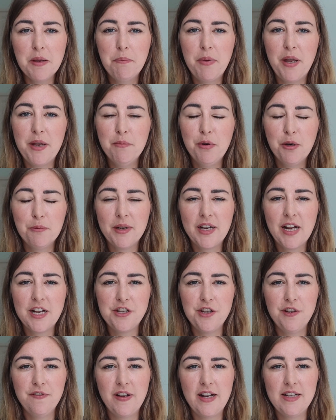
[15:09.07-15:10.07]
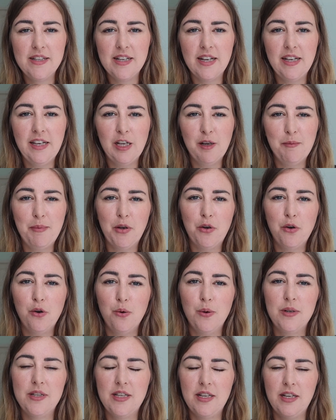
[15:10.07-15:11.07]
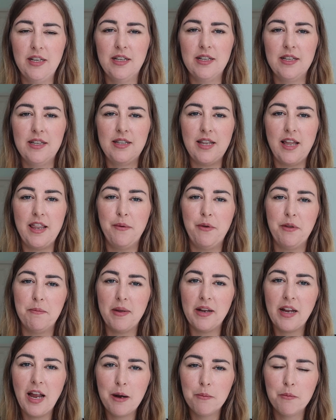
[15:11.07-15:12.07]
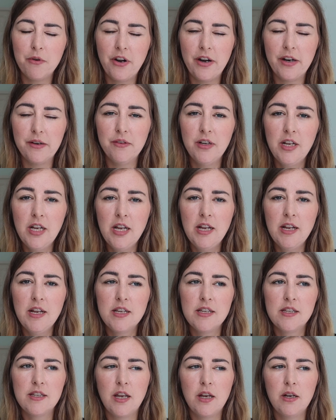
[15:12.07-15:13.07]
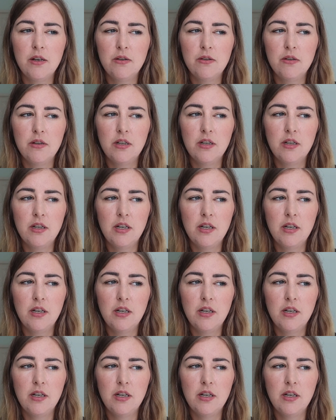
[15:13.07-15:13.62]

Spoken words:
but in public I do find it a little bit awkward to stand there with my camera out. So